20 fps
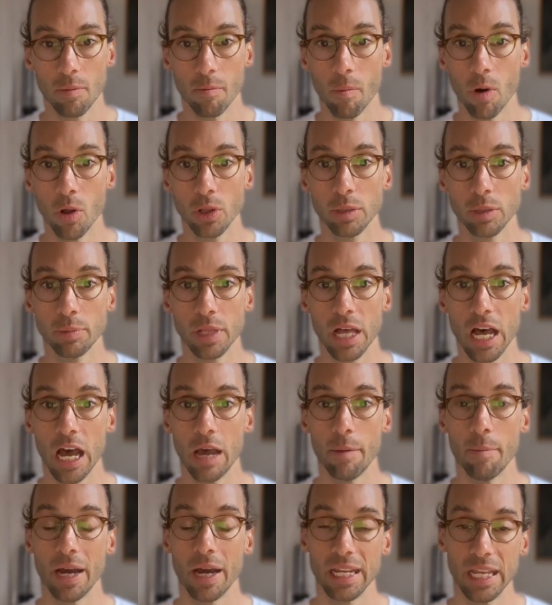multiply
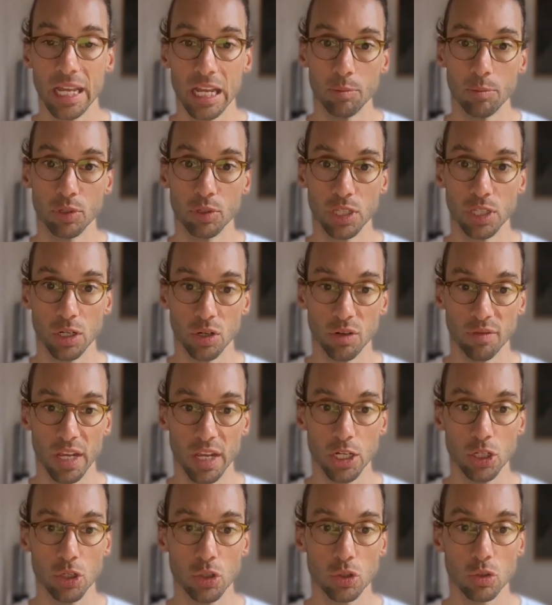by the input standard
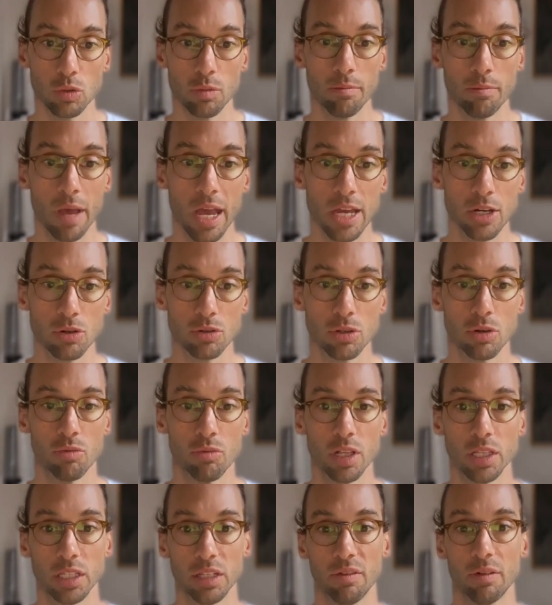deviation to measure the
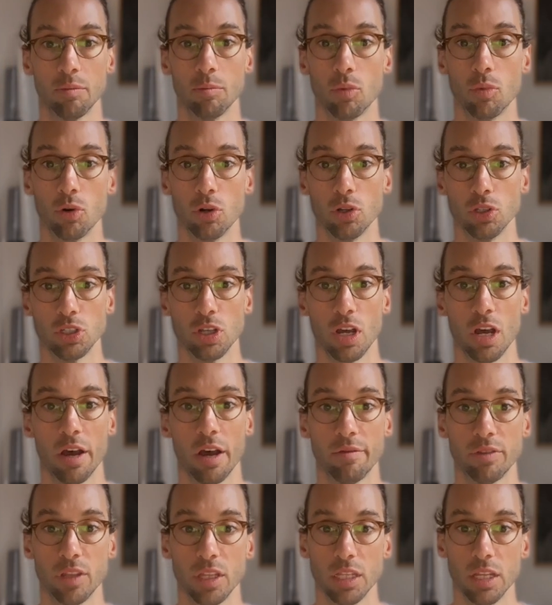relative importance of
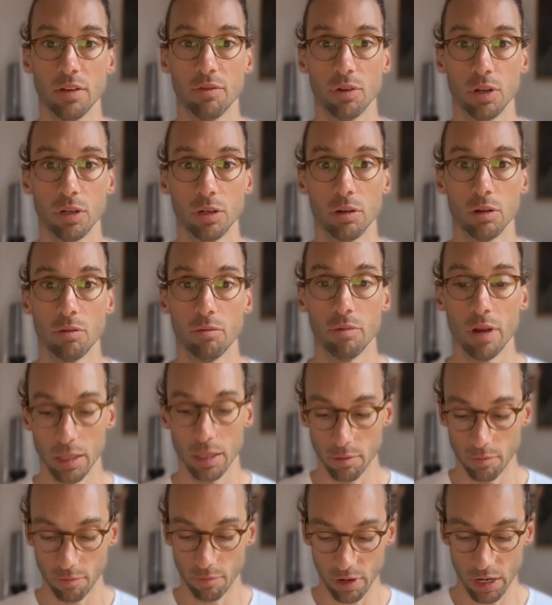the different random
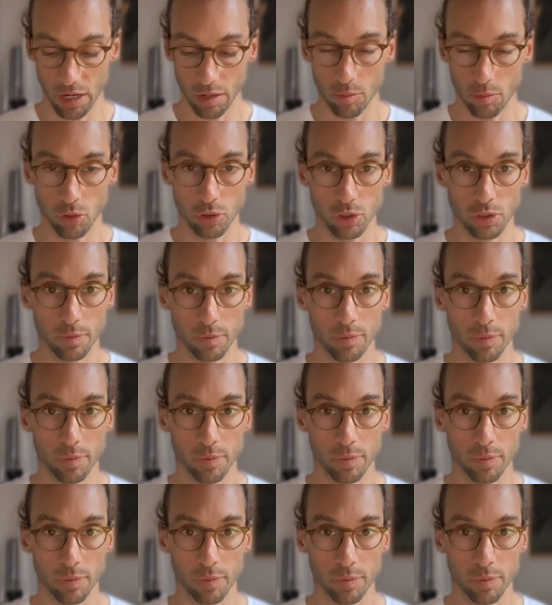variables.